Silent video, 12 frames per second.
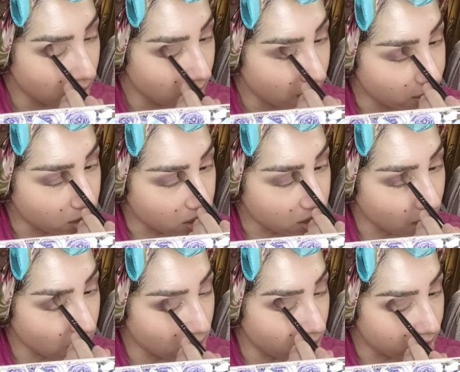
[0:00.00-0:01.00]
It just
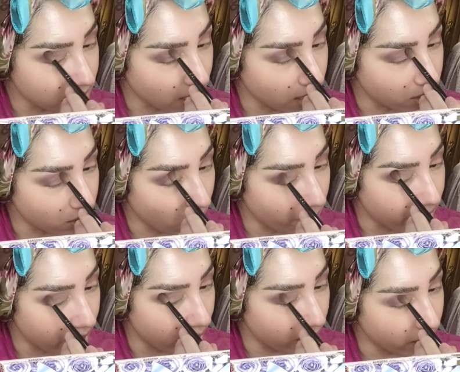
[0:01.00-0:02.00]
looks a little
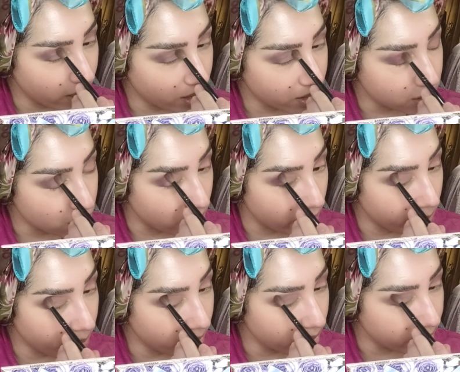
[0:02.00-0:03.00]
bit cheap,
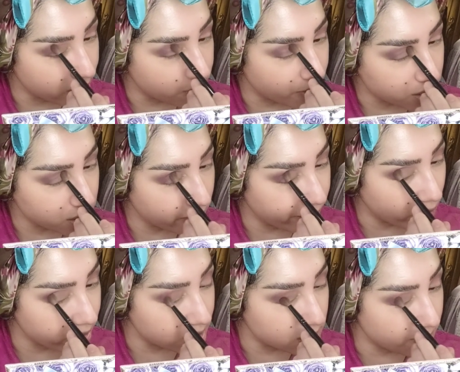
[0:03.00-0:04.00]
especially for this
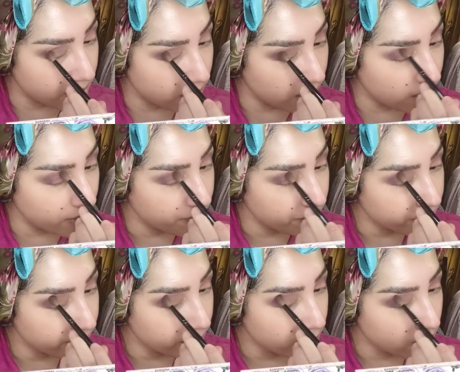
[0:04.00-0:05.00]
to be,
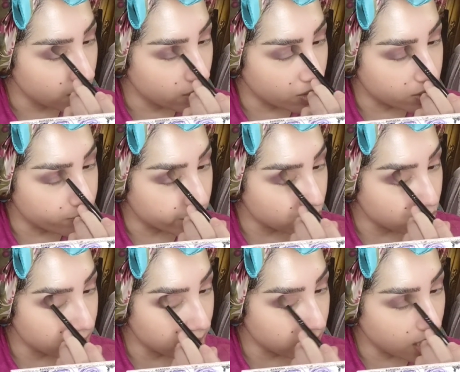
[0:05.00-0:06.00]
you know, the
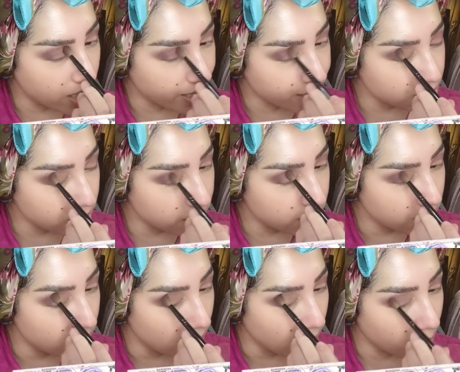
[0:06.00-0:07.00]
Bridgerton collection.
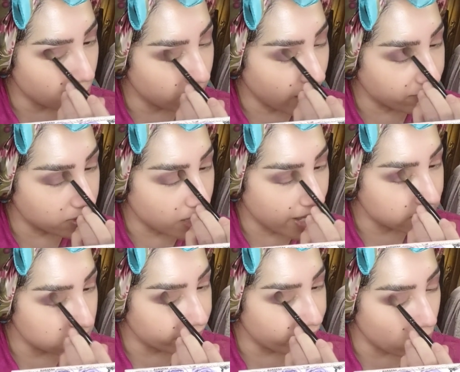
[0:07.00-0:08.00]
I would have liked
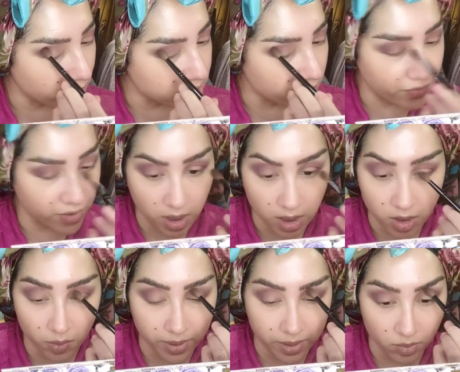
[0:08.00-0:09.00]
for it to feel a little
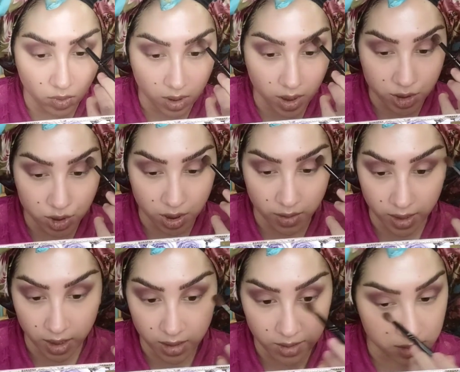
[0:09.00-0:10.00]
bit more
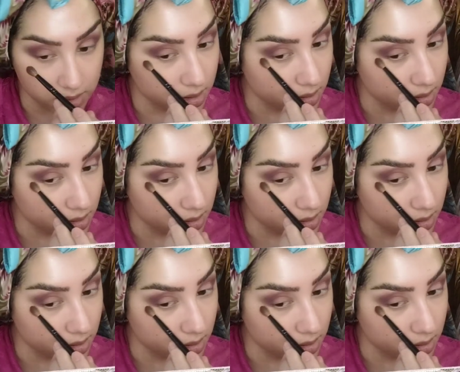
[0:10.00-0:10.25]
luxurious.